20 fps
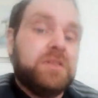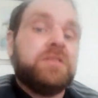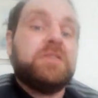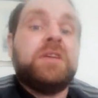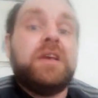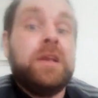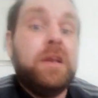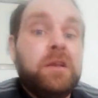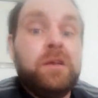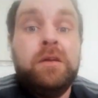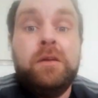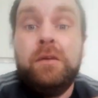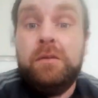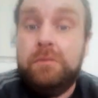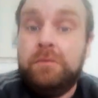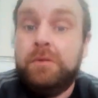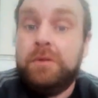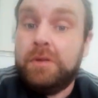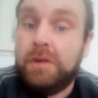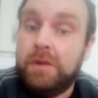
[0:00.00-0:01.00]
Say, look,
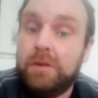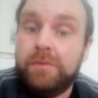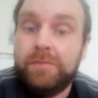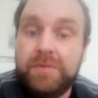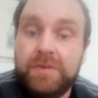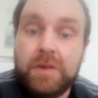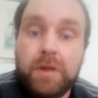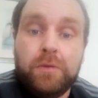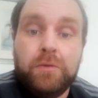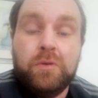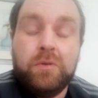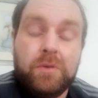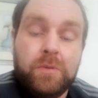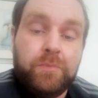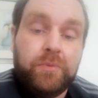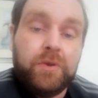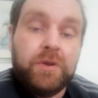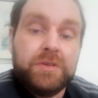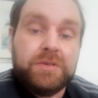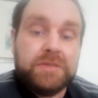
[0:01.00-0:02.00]
you know, if you don't knock the
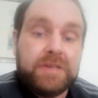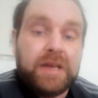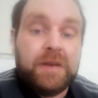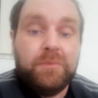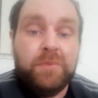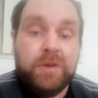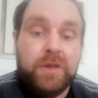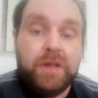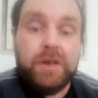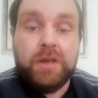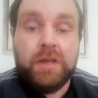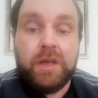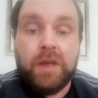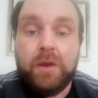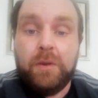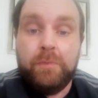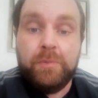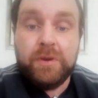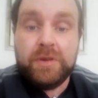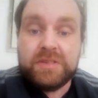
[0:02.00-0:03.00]
price down, we're going to go
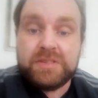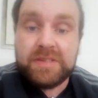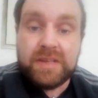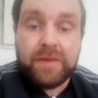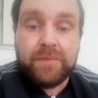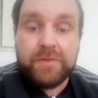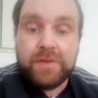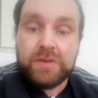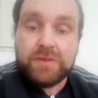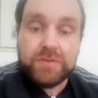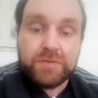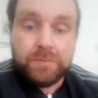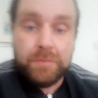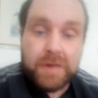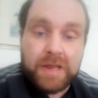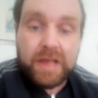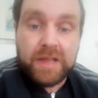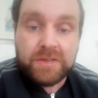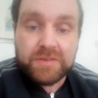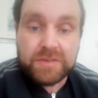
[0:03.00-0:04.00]
and buy Savic from
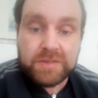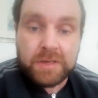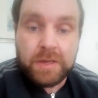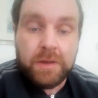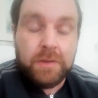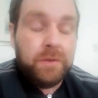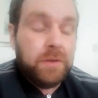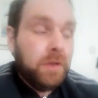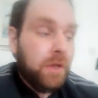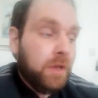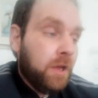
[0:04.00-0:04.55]
Lazio.